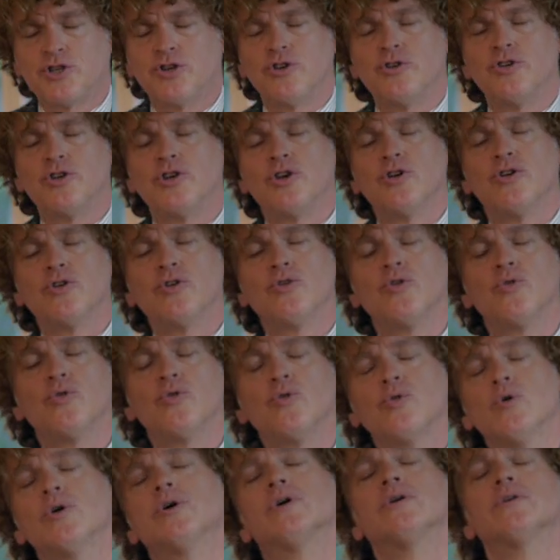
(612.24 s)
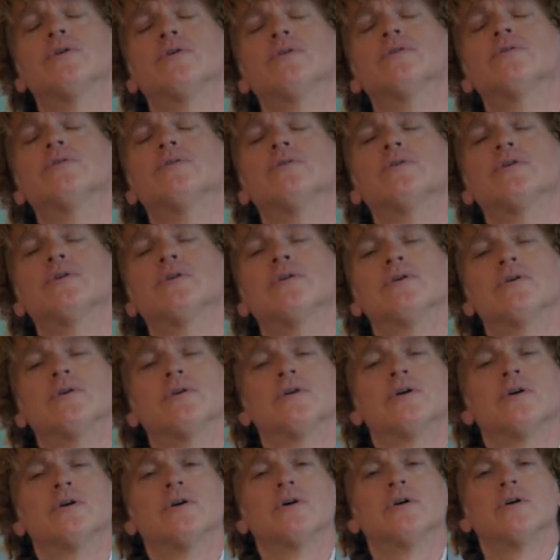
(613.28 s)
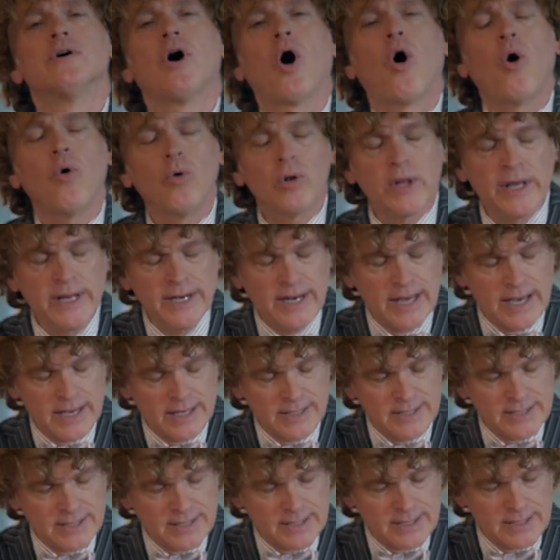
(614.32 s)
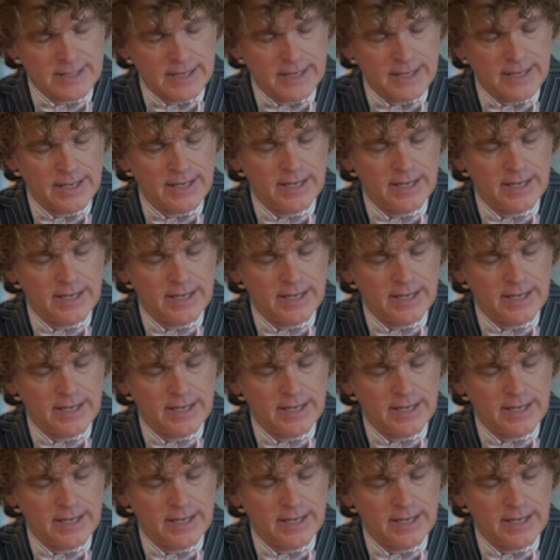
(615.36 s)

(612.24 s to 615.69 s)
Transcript: to you holiness